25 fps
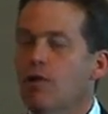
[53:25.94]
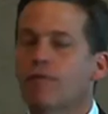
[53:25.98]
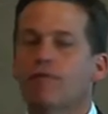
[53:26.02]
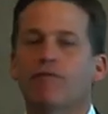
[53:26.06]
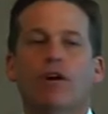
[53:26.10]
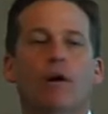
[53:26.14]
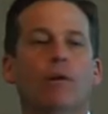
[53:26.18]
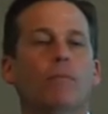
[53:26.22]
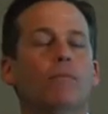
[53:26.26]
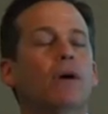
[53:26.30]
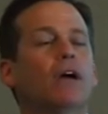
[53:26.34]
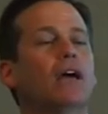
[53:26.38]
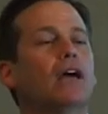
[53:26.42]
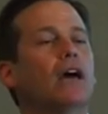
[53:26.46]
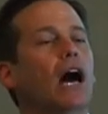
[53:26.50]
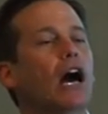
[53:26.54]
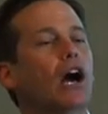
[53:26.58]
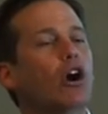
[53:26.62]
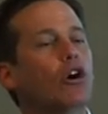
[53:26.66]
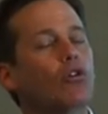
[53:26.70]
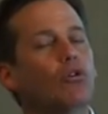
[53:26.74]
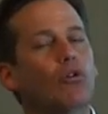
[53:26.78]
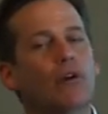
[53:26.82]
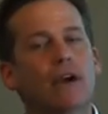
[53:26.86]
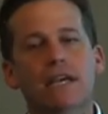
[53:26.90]
From
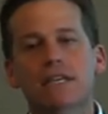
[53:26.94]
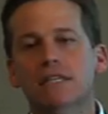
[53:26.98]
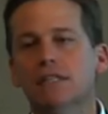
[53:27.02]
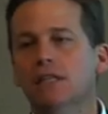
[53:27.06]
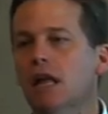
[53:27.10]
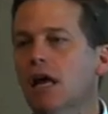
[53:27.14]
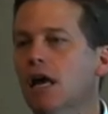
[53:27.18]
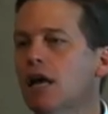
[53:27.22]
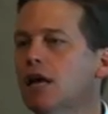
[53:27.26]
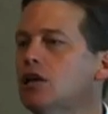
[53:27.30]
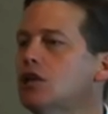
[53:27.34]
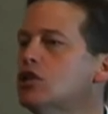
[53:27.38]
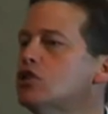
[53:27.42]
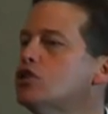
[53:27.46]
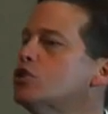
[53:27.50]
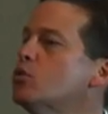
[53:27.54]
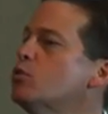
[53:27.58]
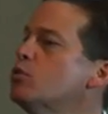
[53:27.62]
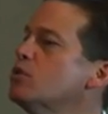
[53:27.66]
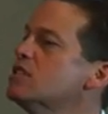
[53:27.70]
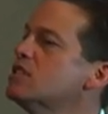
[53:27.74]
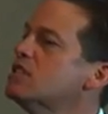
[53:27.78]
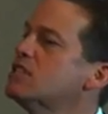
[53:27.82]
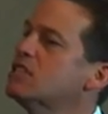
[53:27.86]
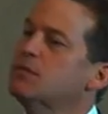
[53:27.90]
a craze line
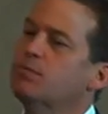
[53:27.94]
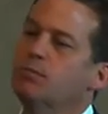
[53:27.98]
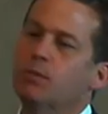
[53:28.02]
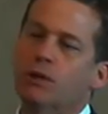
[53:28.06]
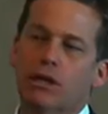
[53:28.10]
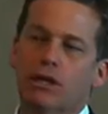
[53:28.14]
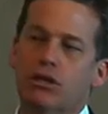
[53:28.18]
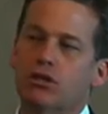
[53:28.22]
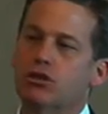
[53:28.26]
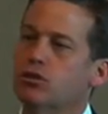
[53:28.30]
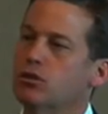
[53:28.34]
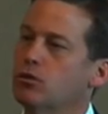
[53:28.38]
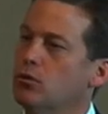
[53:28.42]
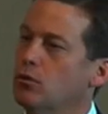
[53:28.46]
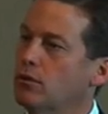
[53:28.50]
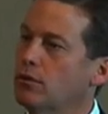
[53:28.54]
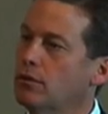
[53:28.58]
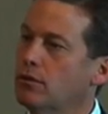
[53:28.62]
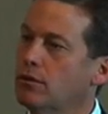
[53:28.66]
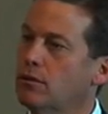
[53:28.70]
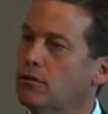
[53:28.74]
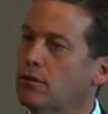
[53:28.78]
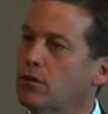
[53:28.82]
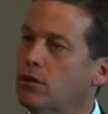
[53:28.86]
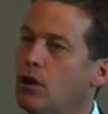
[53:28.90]
to a split tooth.
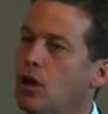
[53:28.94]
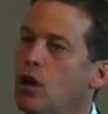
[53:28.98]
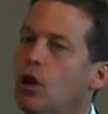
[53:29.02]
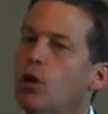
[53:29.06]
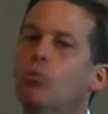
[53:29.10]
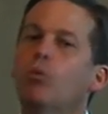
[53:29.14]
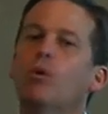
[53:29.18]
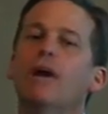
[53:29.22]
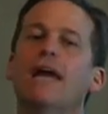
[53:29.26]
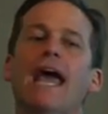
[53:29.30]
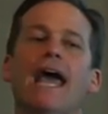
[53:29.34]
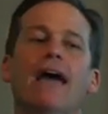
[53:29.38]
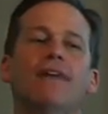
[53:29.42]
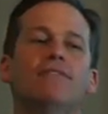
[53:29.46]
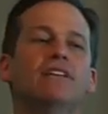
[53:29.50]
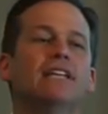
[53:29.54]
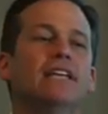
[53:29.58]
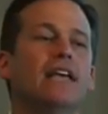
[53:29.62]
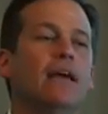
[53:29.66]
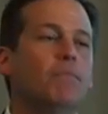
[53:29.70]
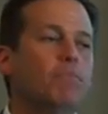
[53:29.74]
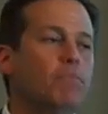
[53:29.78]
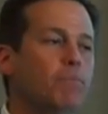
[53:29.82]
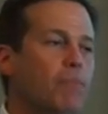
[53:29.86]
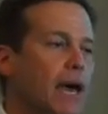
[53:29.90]
We have to
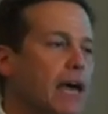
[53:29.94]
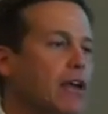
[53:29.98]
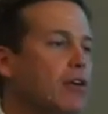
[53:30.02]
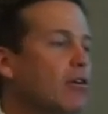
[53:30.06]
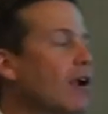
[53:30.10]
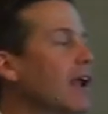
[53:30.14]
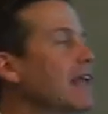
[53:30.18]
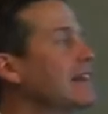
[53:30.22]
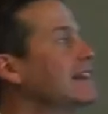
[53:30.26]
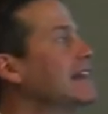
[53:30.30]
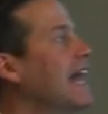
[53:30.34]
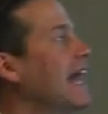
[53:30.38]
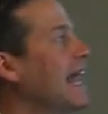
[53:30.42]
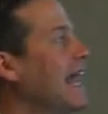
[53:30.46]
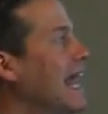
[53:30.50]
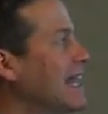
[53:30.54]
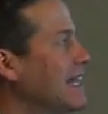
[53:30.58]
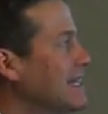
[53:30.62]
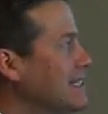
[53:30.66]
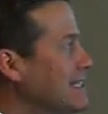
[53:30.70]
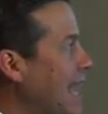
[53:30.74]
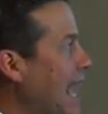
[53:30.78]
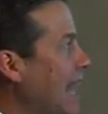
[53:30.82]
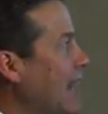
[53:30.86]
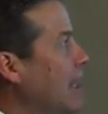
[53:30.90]
get better
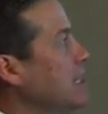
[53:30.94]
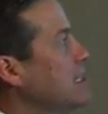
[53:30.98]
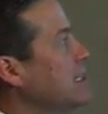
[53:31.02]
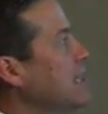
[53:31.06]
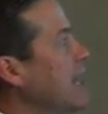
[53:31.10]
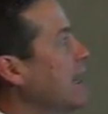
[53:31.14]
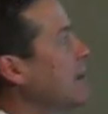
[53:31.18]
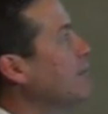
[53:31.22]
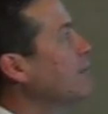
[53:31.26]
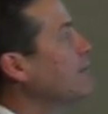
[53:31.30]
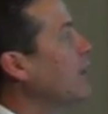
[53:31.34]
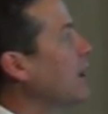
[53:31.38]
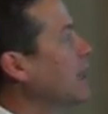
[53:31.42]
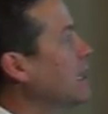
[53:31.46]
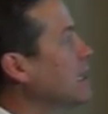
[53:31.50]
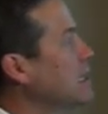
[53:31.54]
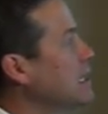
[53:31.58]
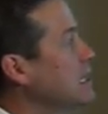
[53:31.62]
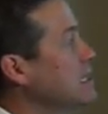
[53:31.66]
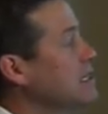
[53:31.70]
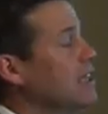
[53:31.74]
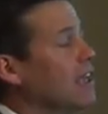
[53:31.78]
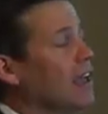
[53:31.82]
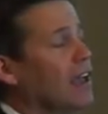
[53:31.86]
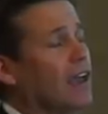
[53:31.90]
at identifying
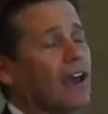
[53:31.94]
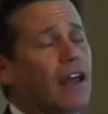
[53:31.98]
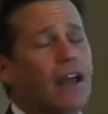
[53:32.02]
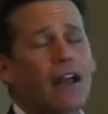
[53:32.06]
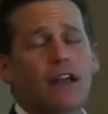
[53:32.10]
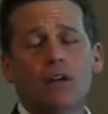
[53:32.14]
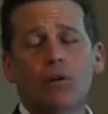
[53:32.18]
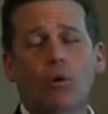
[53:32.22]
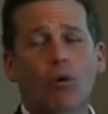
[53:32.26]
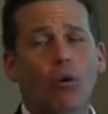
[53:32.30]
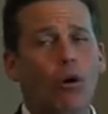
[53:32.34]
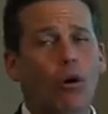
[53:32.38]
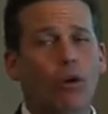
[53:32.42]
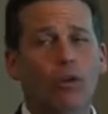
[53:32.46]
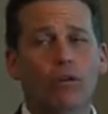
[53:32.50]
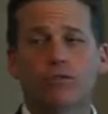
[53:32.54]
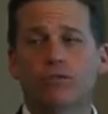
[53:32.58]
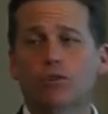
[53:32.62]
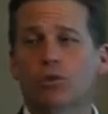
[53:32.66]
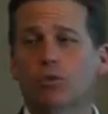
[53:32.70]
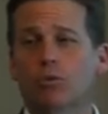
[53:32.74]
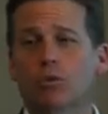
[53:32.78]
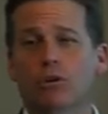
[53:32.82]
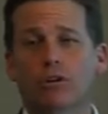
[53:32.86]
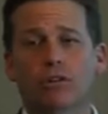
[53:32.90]
these, and I know all of
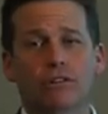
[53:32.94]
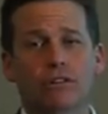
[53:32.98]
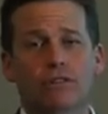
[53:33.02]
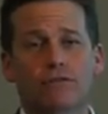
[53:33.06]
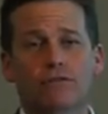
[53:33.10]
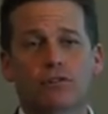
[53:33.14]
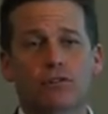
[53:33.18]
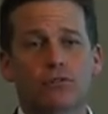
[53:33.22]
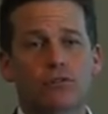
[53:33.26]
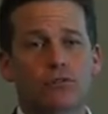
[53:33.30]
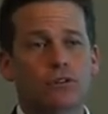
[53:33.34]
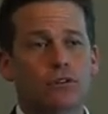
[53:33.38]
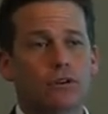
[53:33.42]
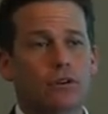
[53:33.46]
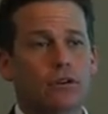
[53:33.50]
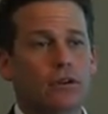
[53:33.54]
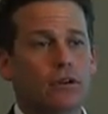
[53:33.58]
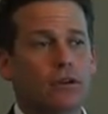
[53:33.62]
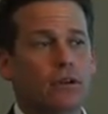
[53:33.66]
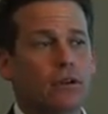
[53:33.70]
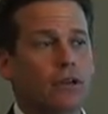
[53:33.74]
you will in the future.